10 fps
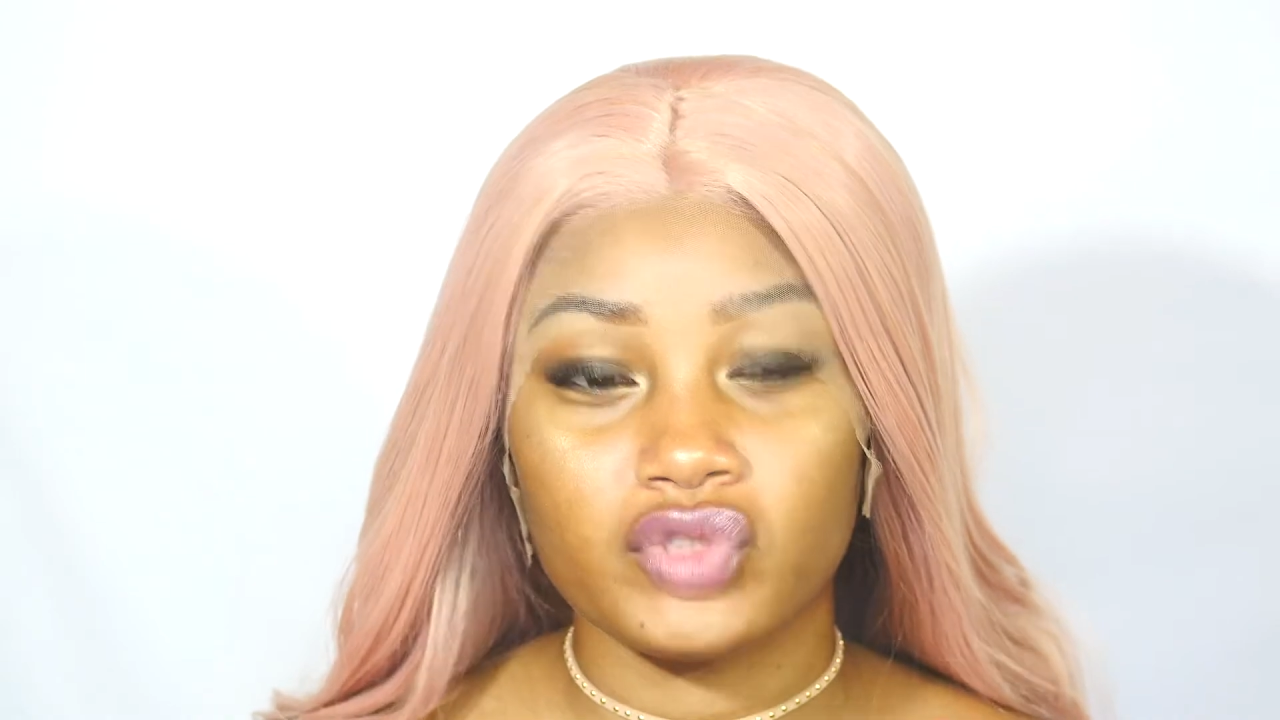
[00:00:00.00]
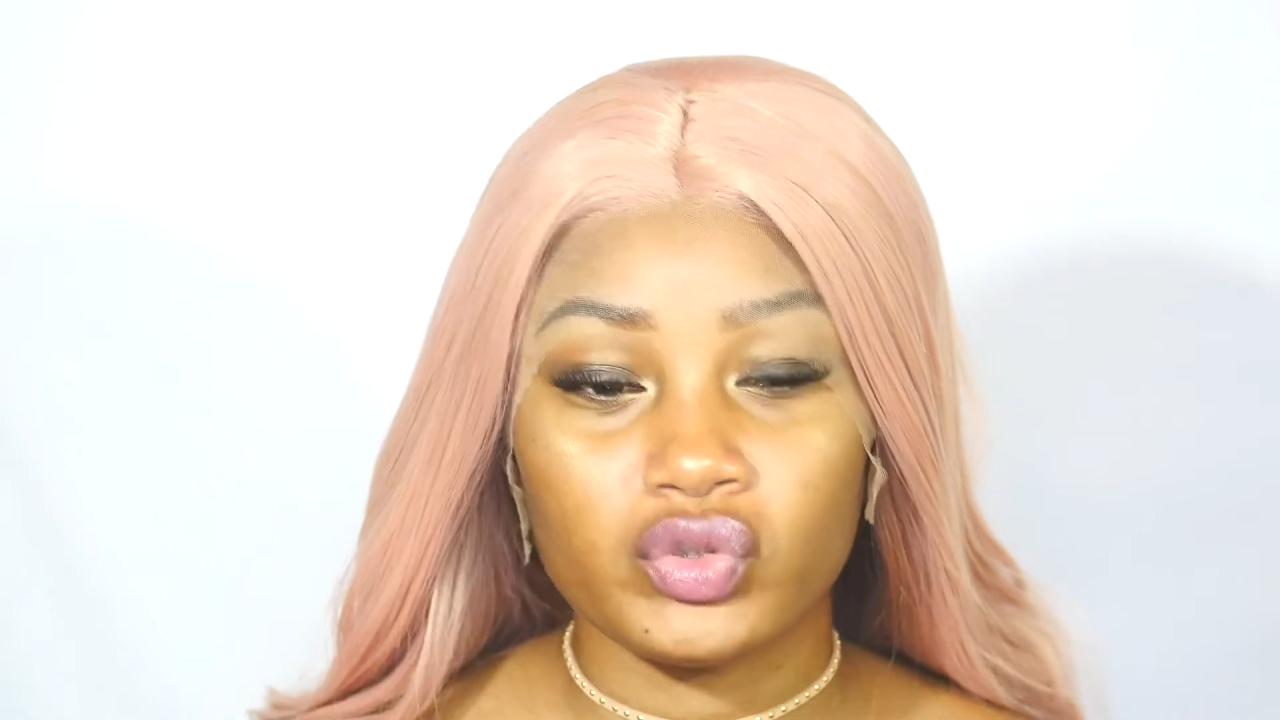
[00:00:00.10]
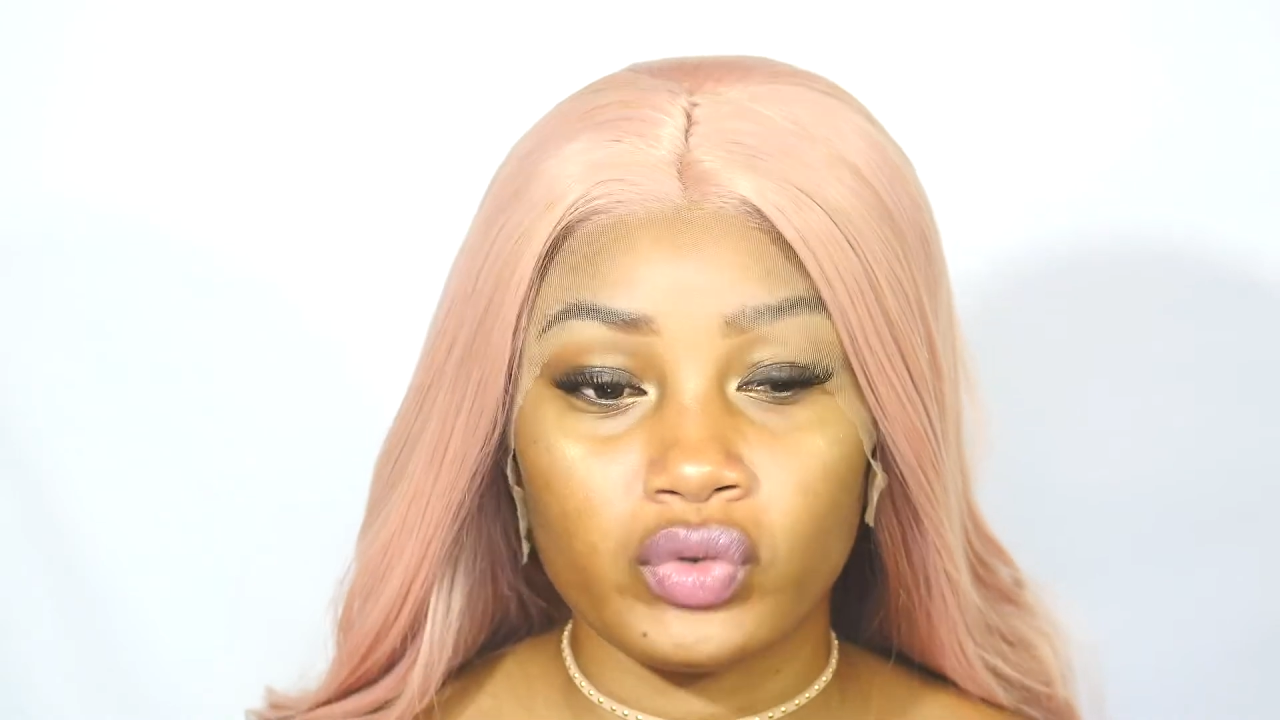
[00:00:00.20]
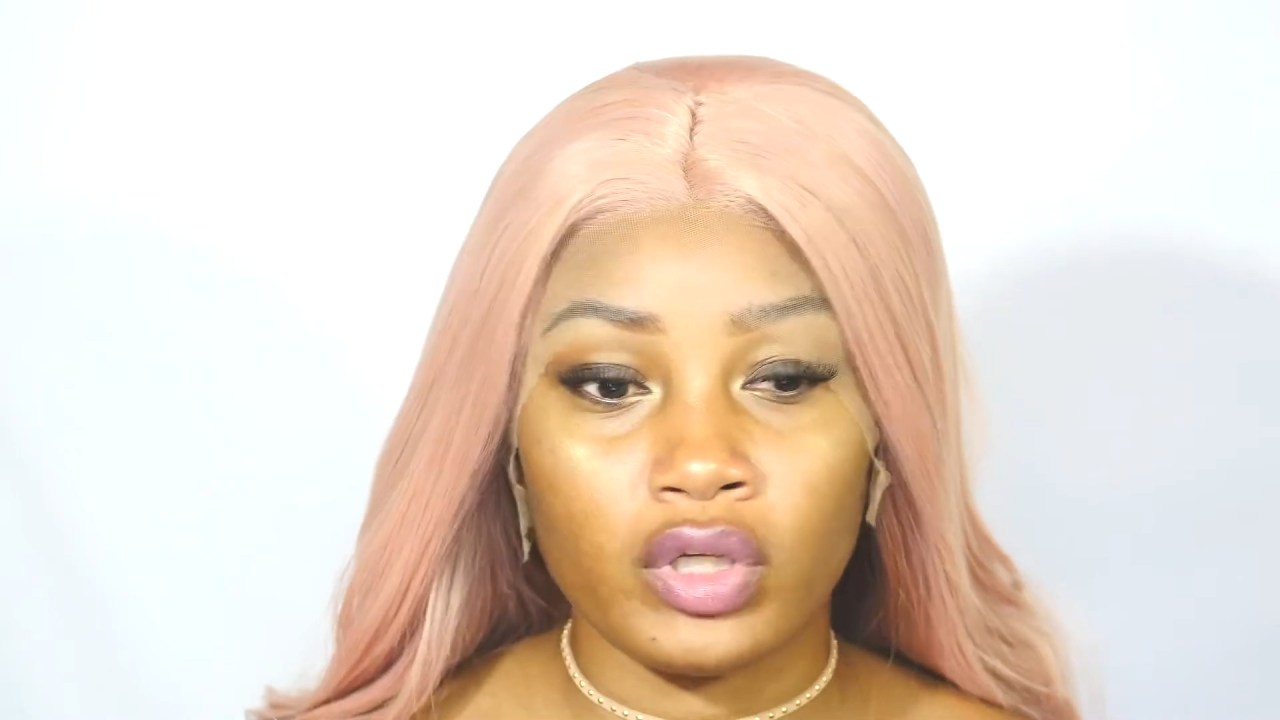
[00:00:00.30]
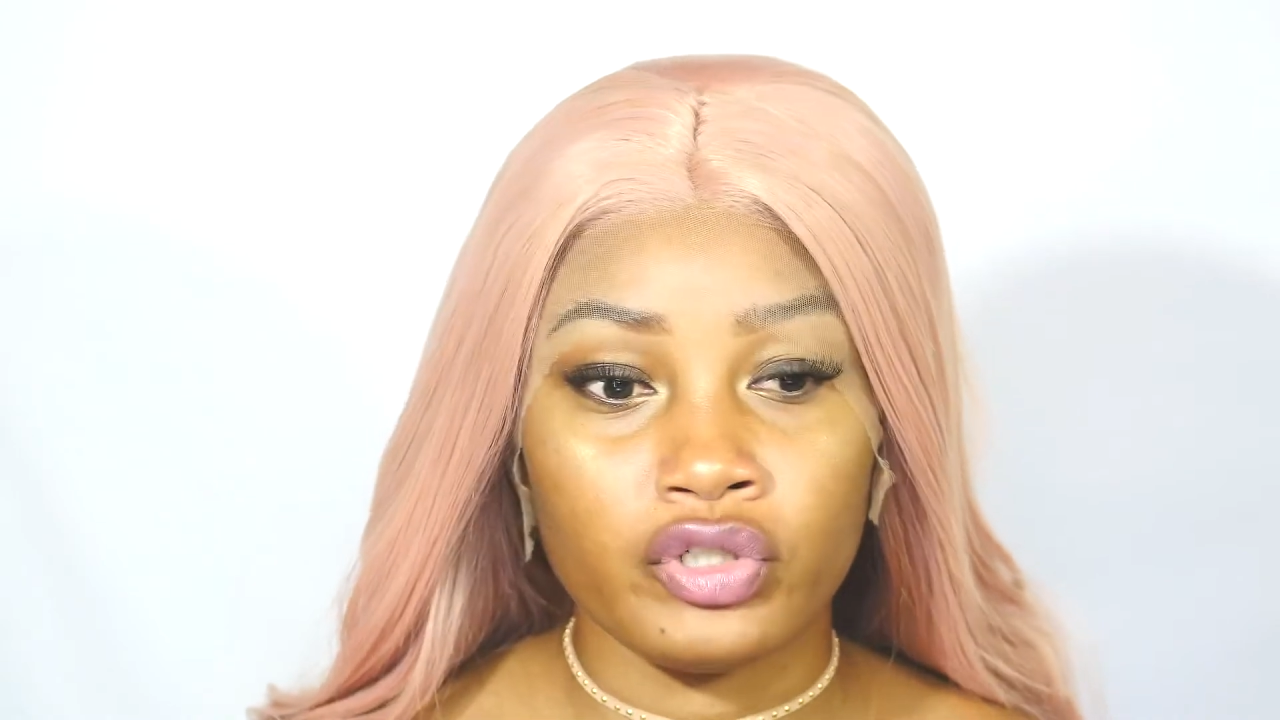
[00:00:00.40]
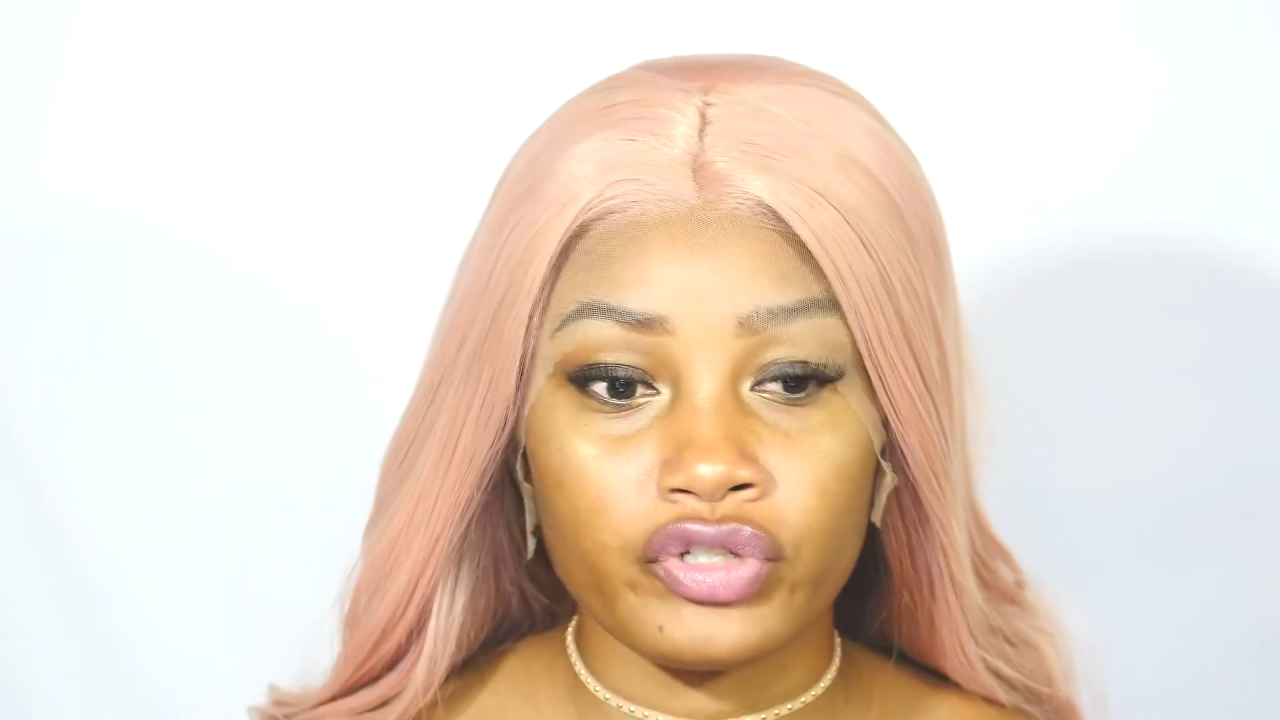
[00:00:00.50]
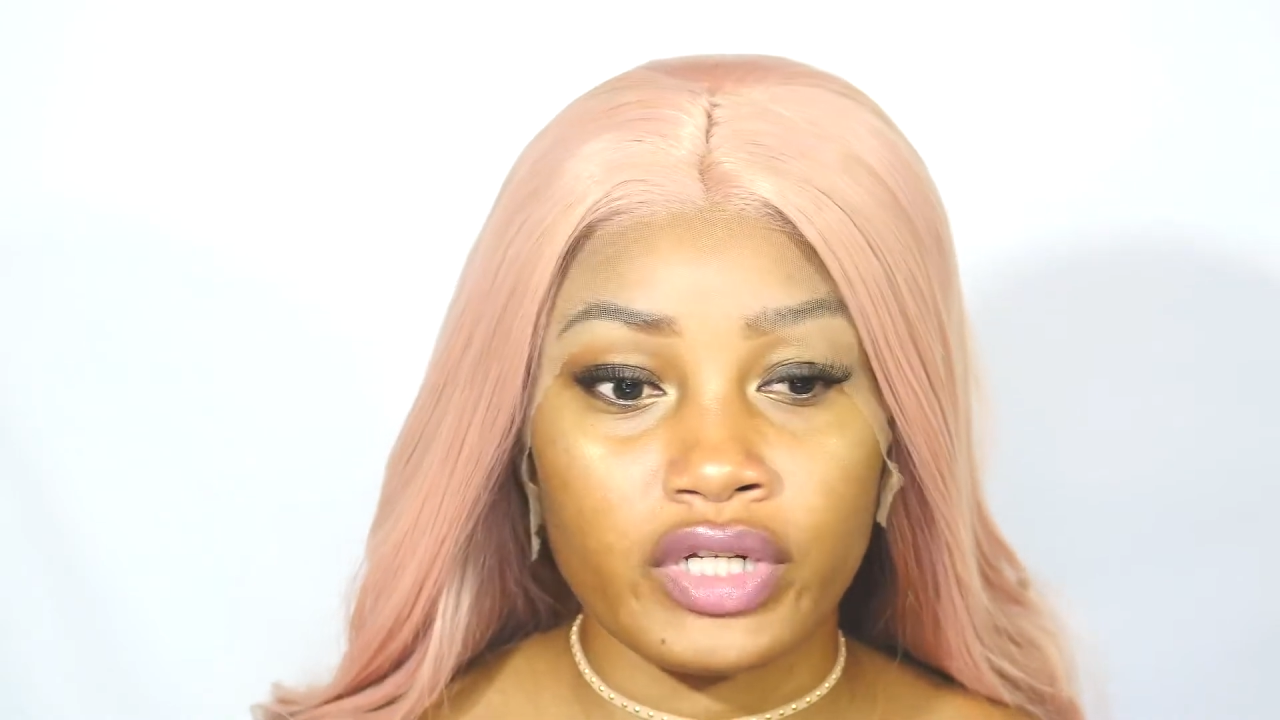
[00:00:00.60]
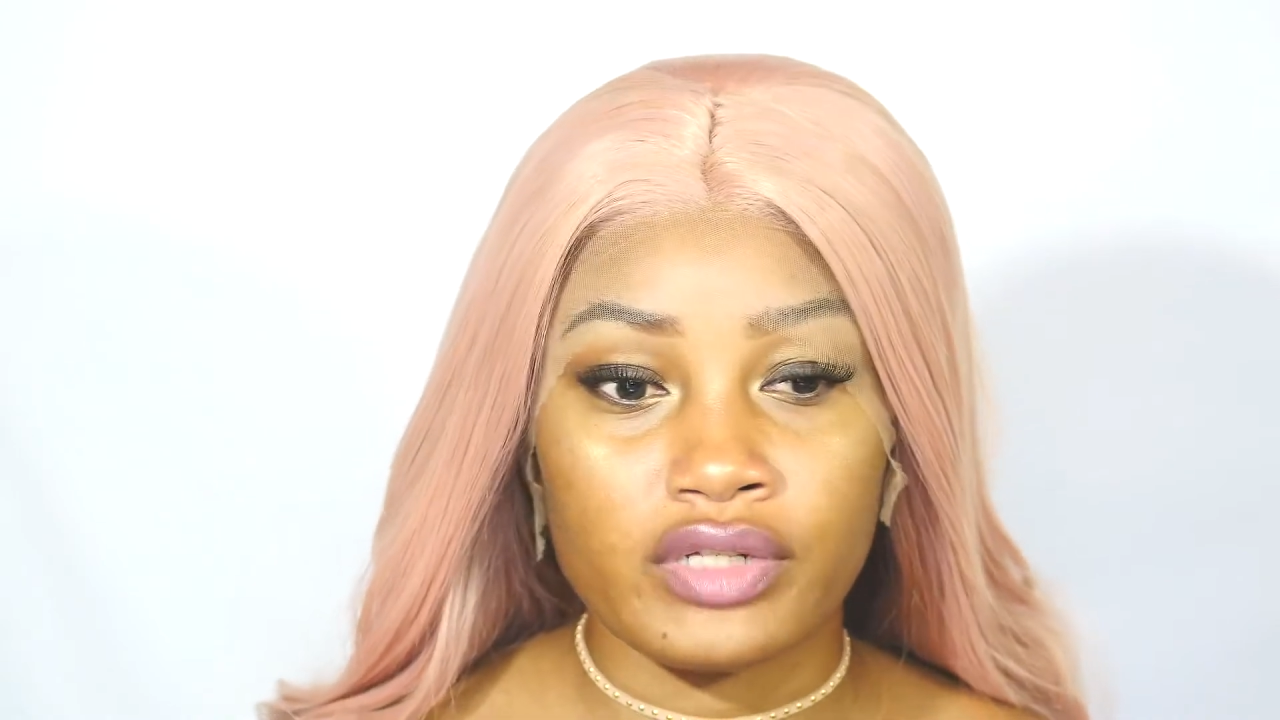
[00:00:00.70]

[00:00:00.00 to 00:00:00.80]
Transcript: 200